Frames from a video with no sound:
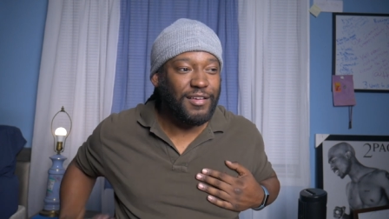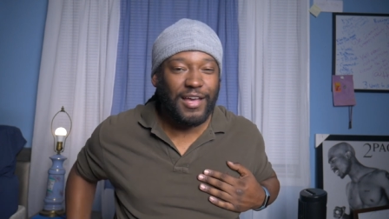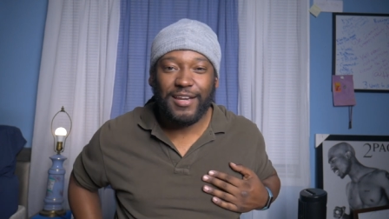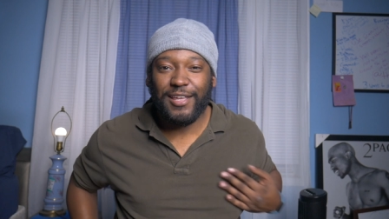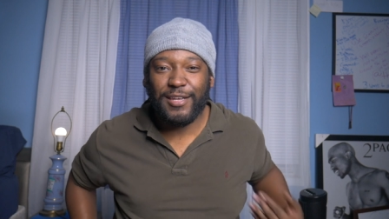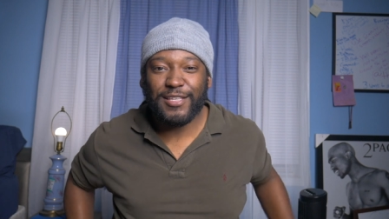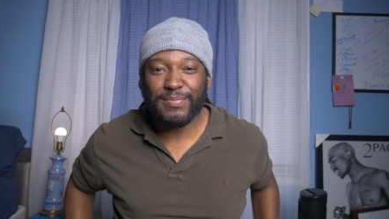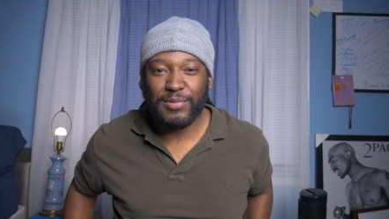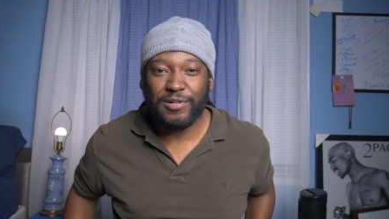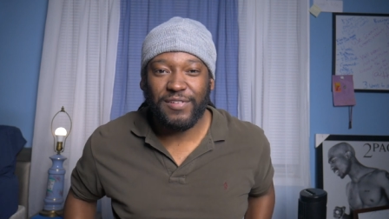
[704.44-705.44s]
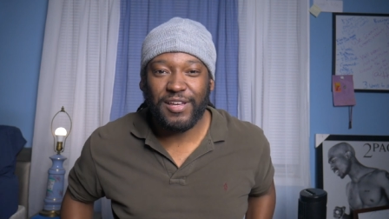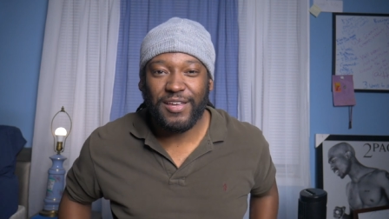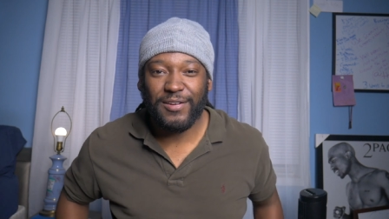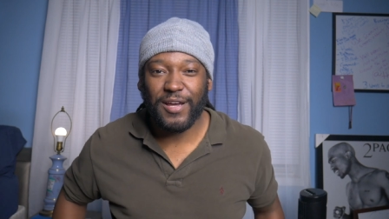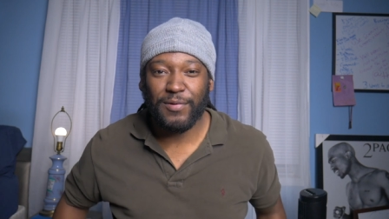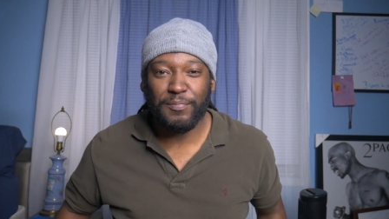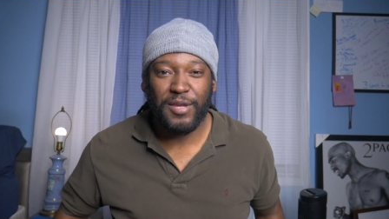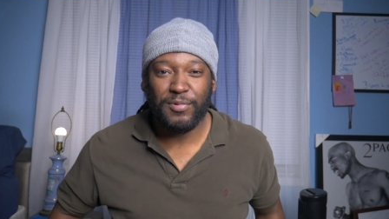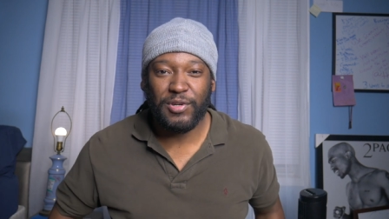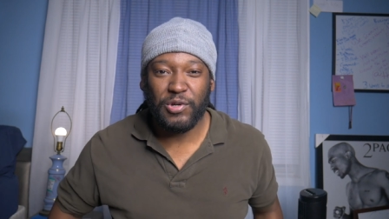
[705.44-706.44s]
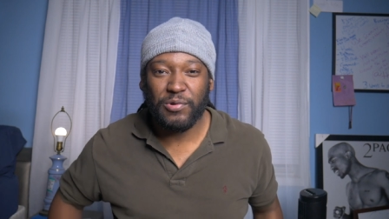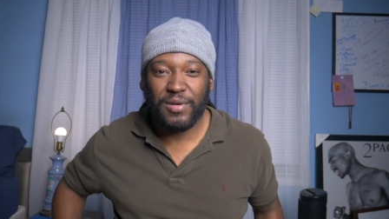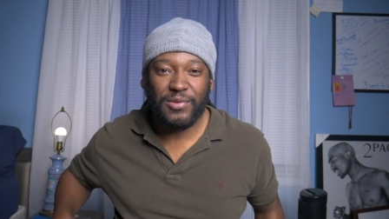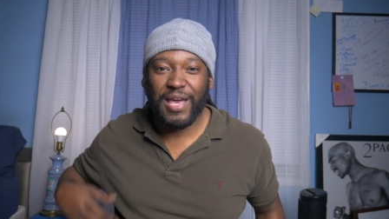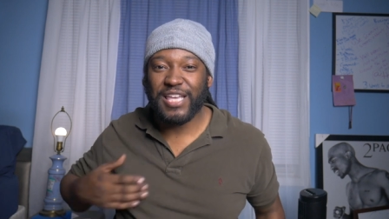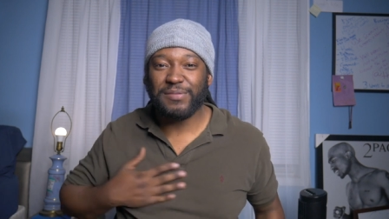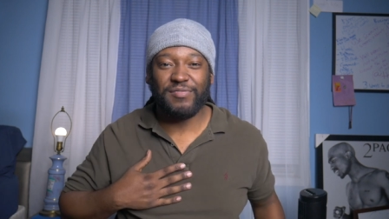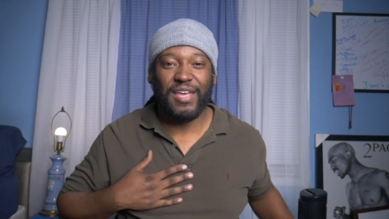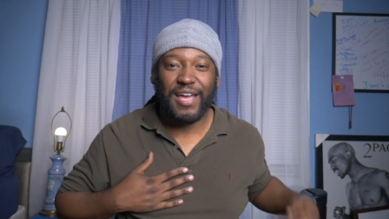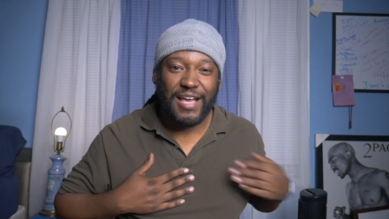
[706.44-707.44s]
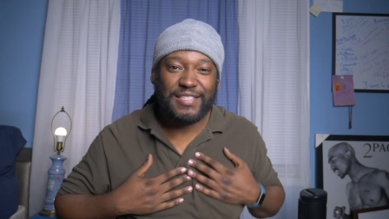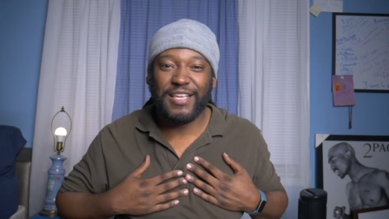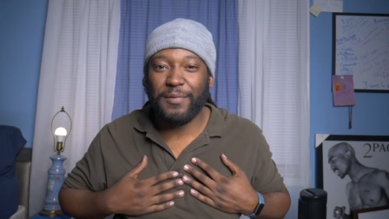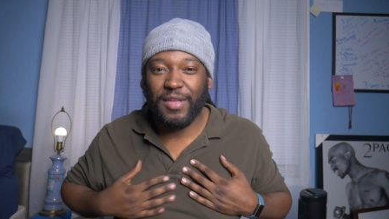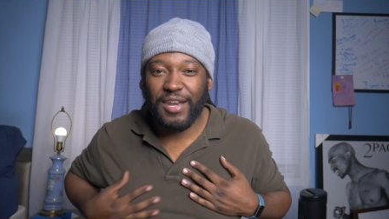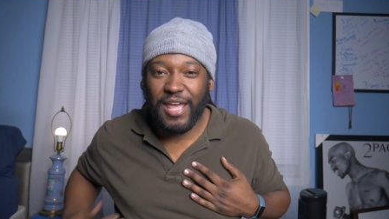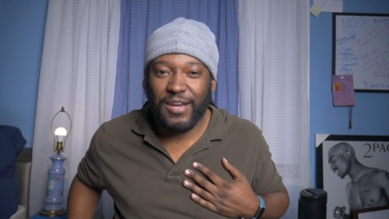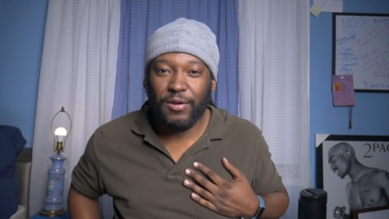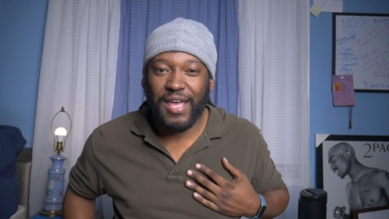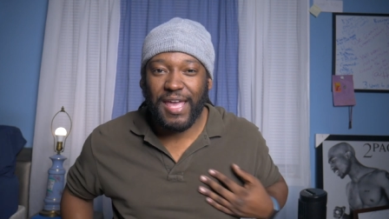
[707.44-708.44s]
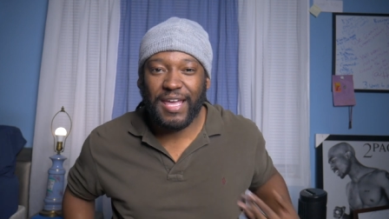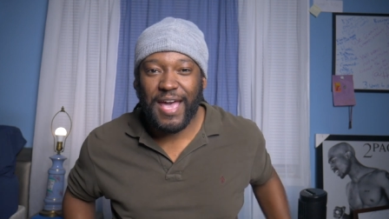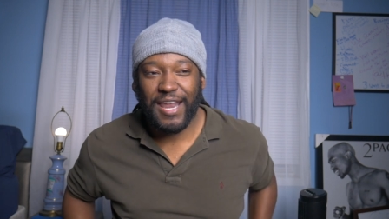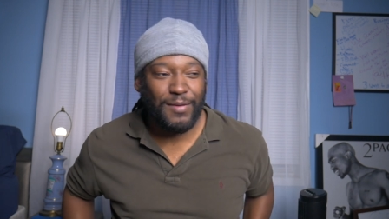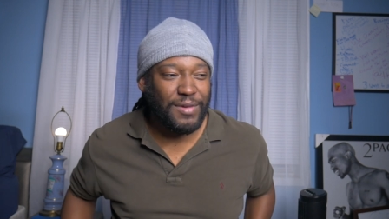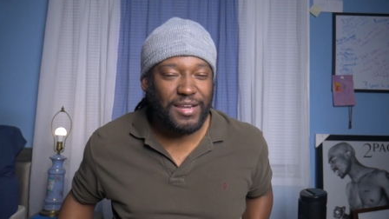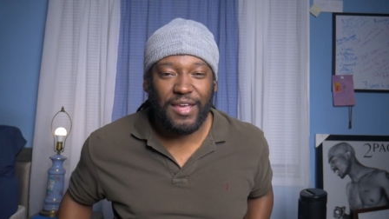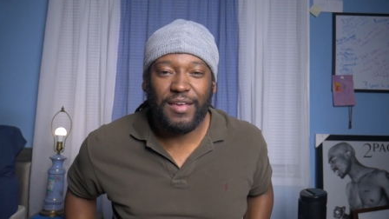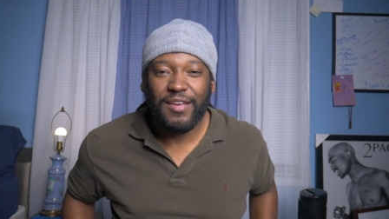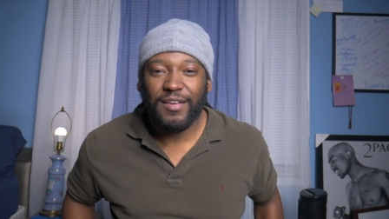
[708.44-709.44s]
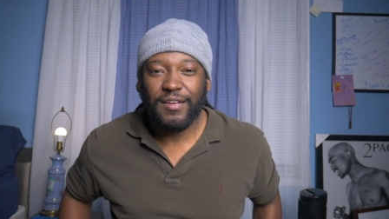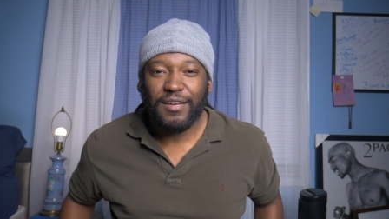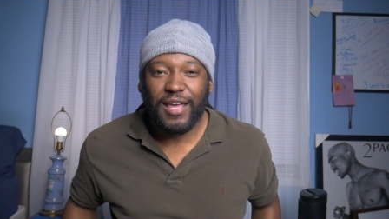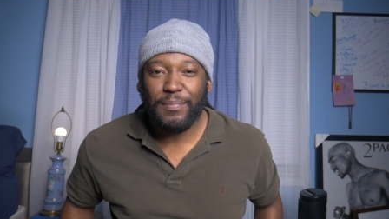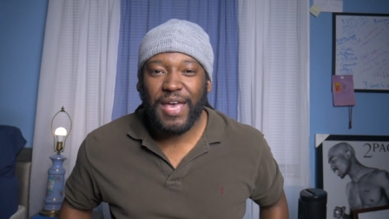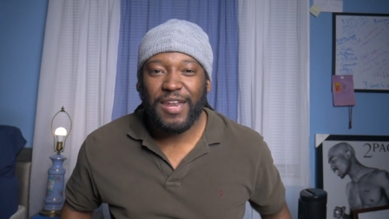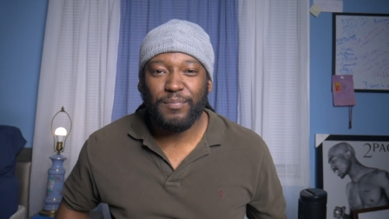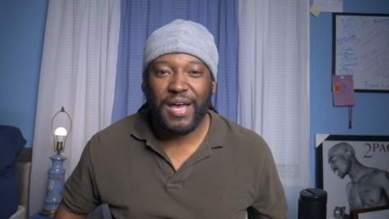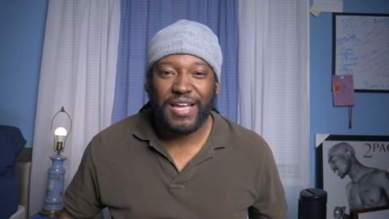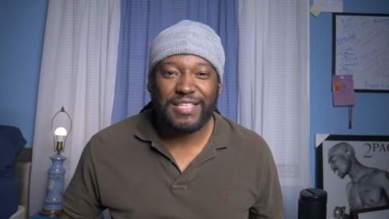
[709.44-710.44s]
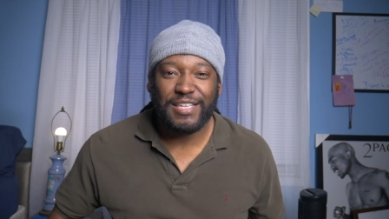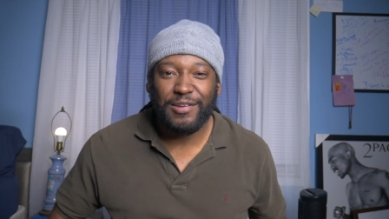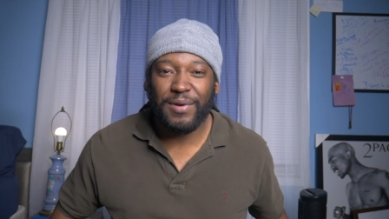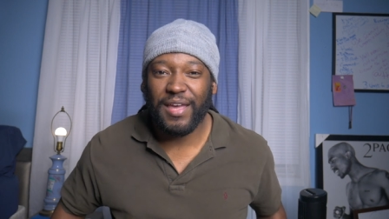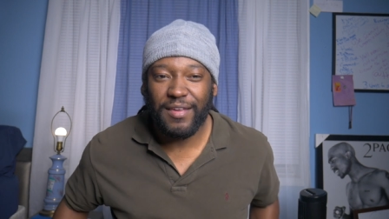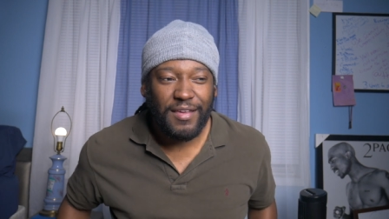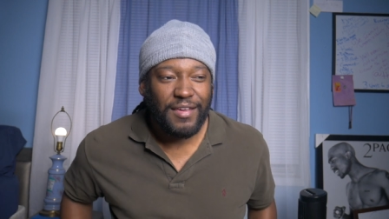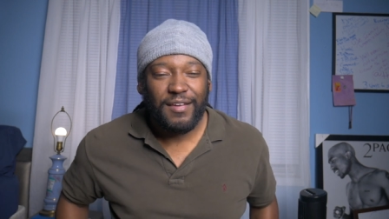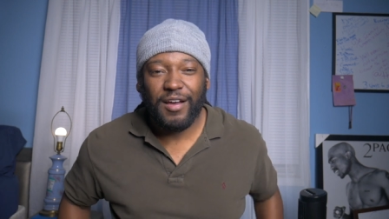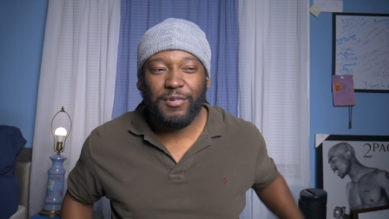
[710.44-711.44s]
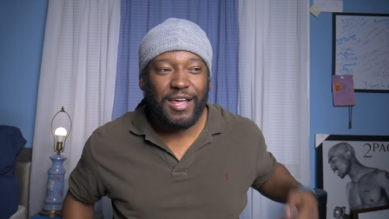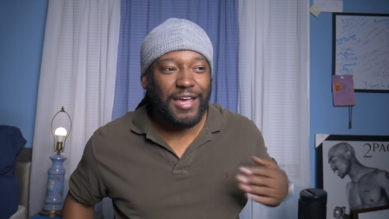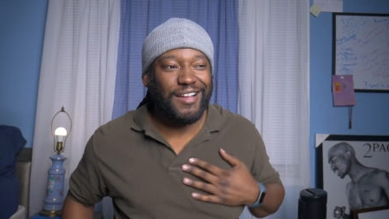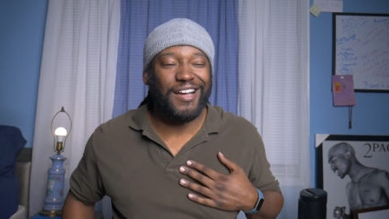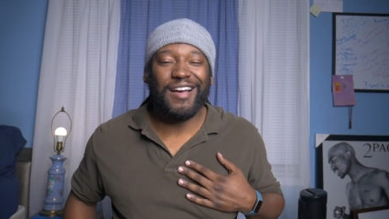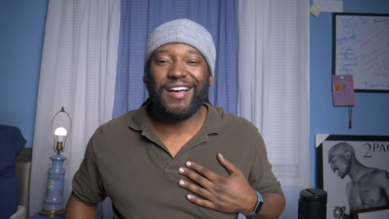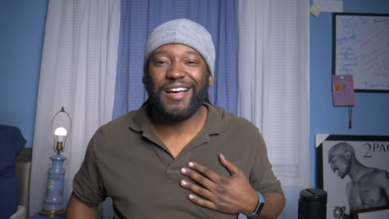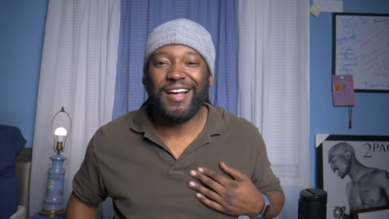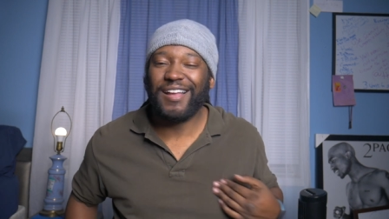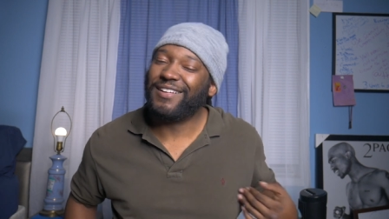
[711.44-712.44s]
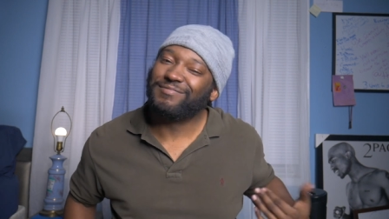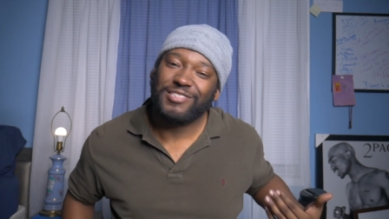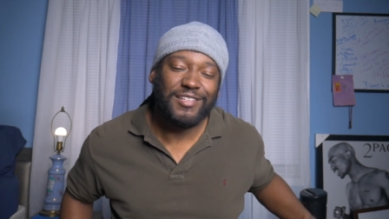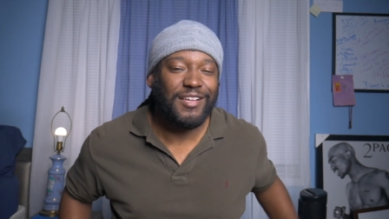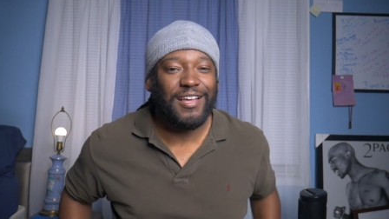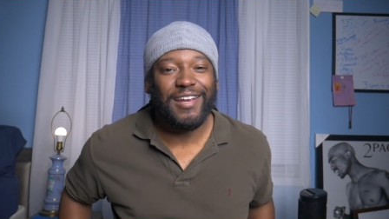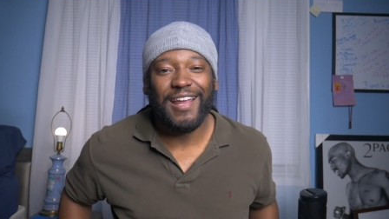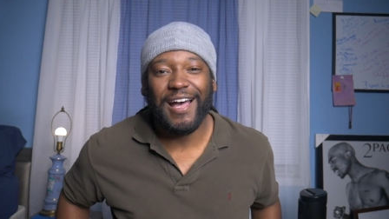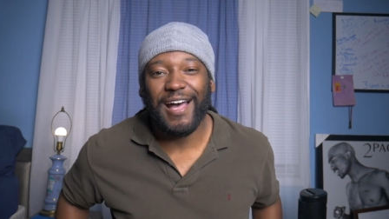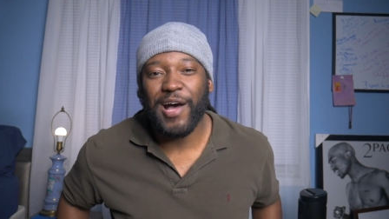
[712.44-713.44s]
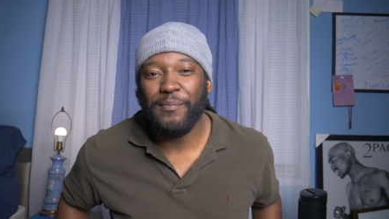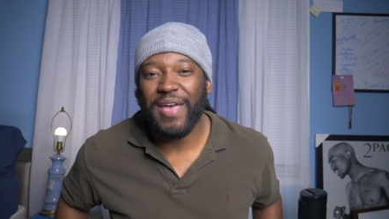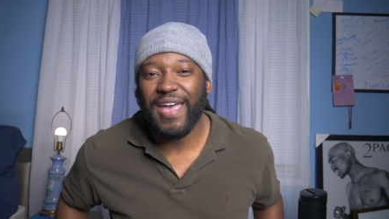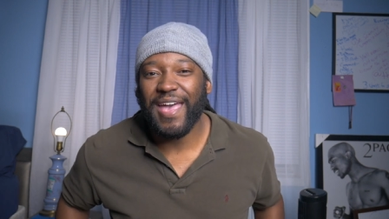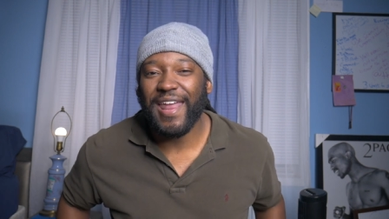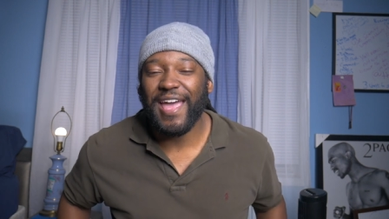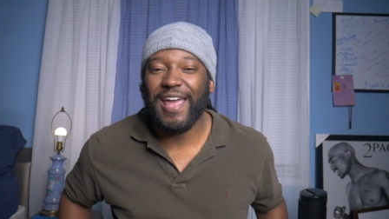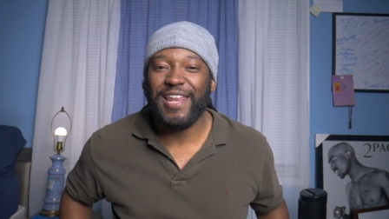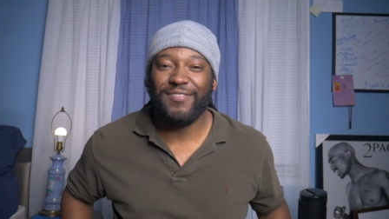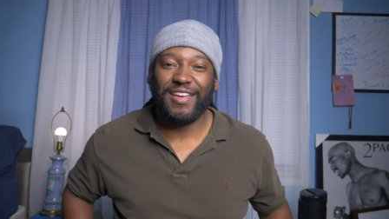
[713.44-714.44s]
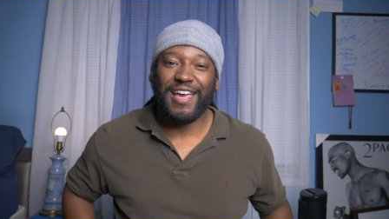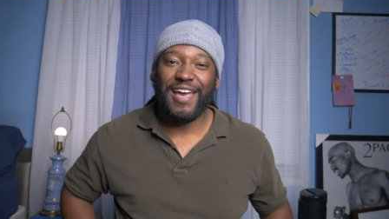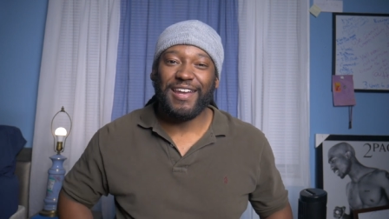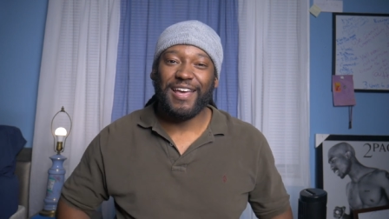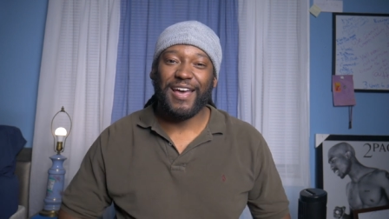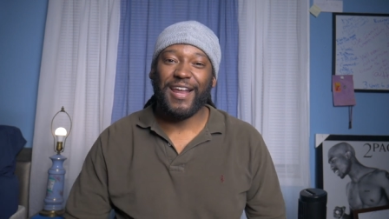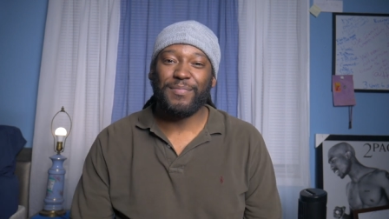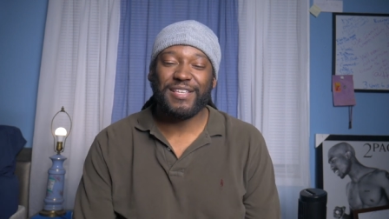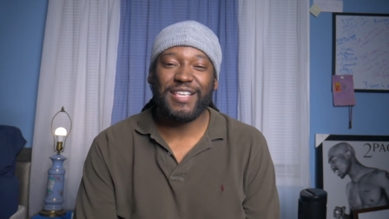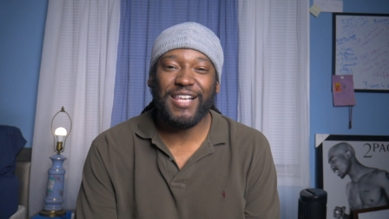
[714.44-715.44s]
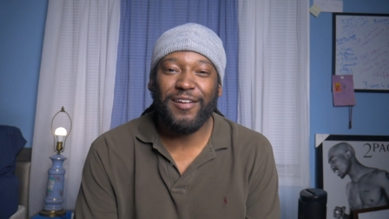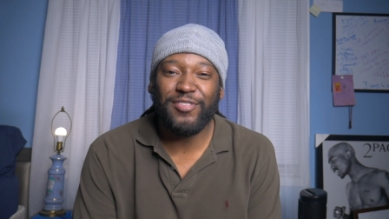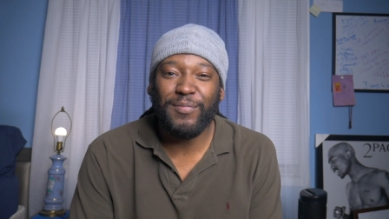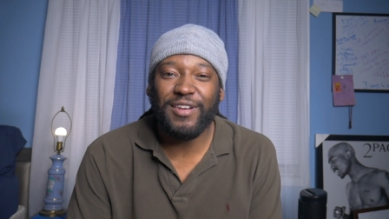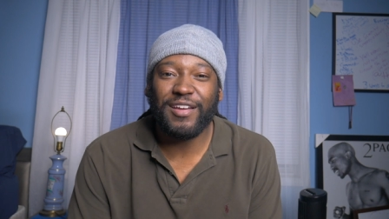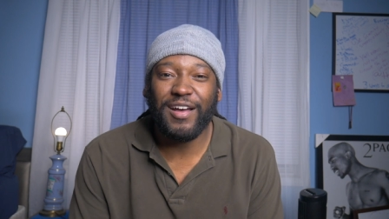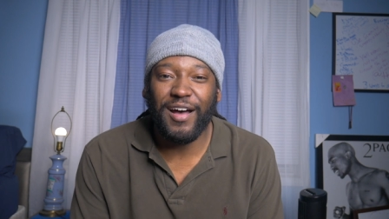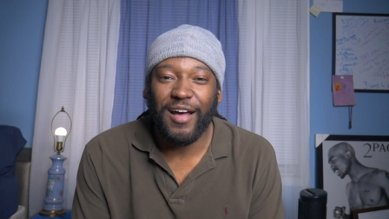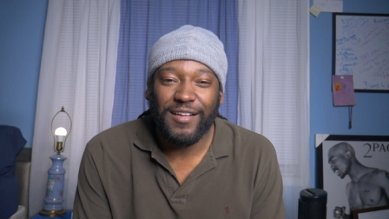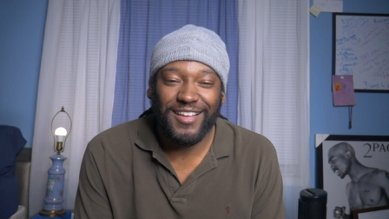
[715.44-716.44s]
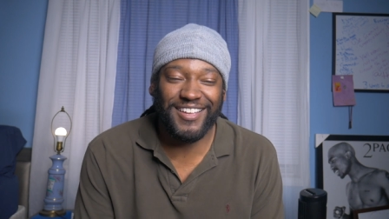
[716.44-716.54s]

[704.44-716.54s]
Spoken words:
I did this move here. You know what people do when you ask them if they got something and they know they ain't got it, but they pack the pockets anyway. I'm like, nah, man, I ain't even got none. I must have left them in the car.